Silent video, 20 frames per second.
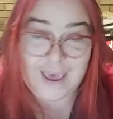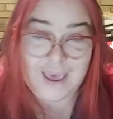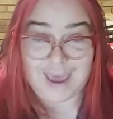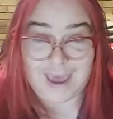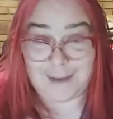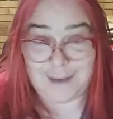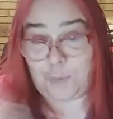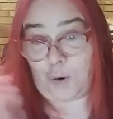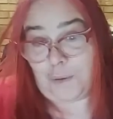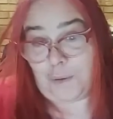
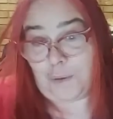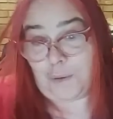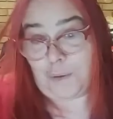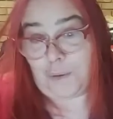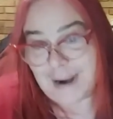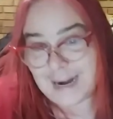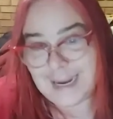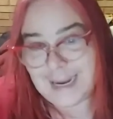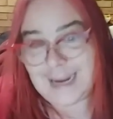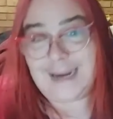and more
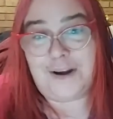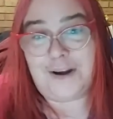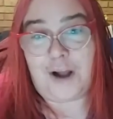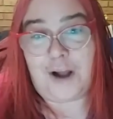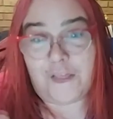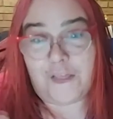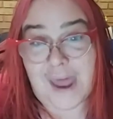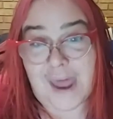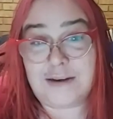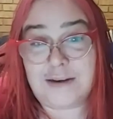money and
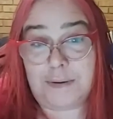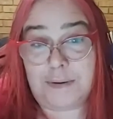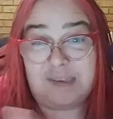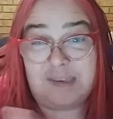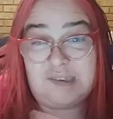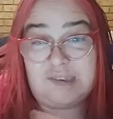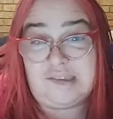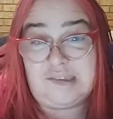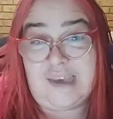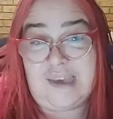all that to
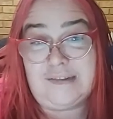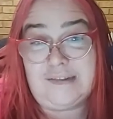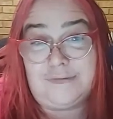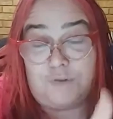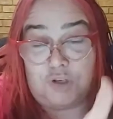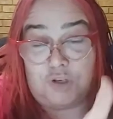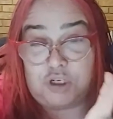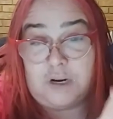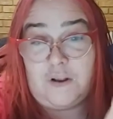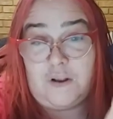be
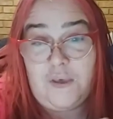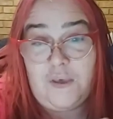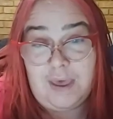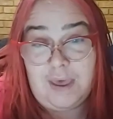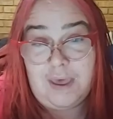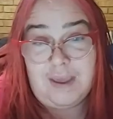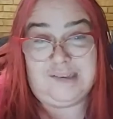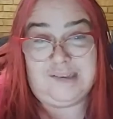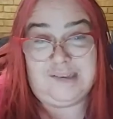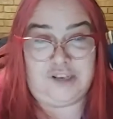successful to
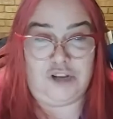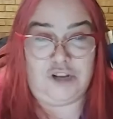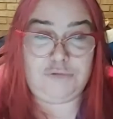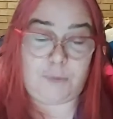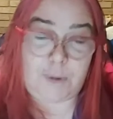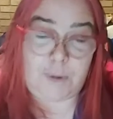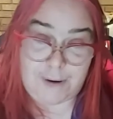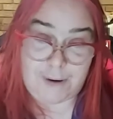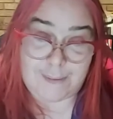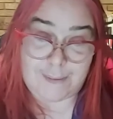because look
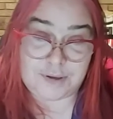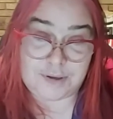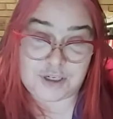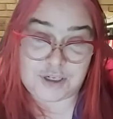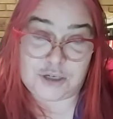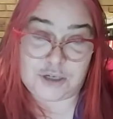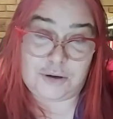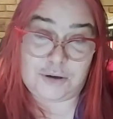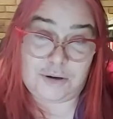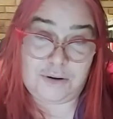what we were able to
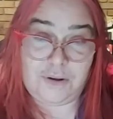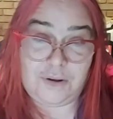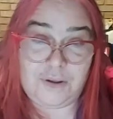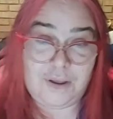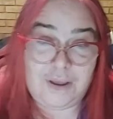do